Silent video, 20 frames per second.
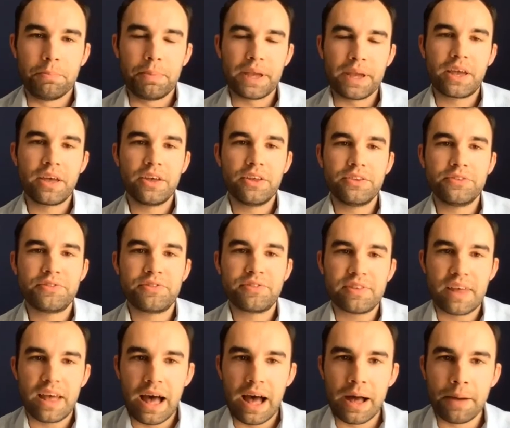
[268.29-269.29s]

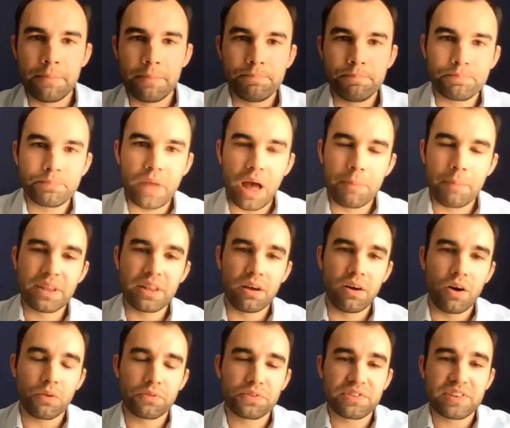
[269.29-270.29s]
because
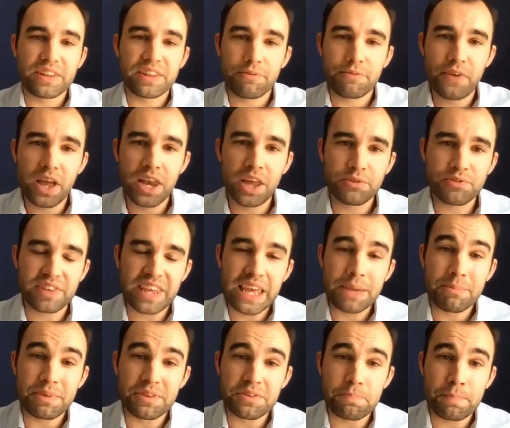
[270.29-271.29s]
obviously the furlough
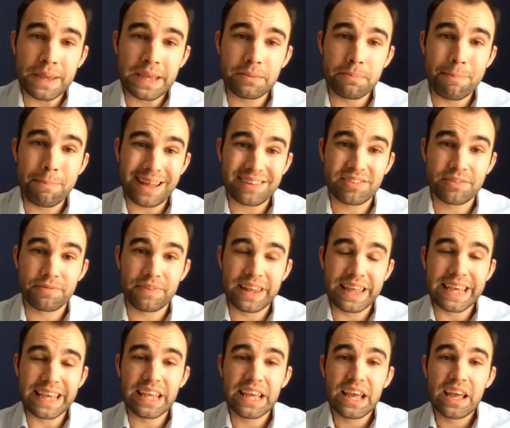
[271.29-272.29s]
scheme has been
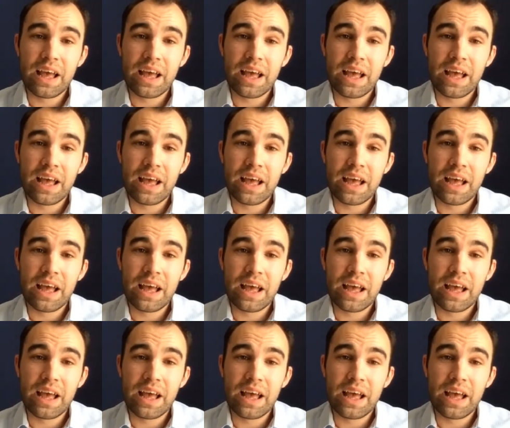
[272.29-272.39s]
massively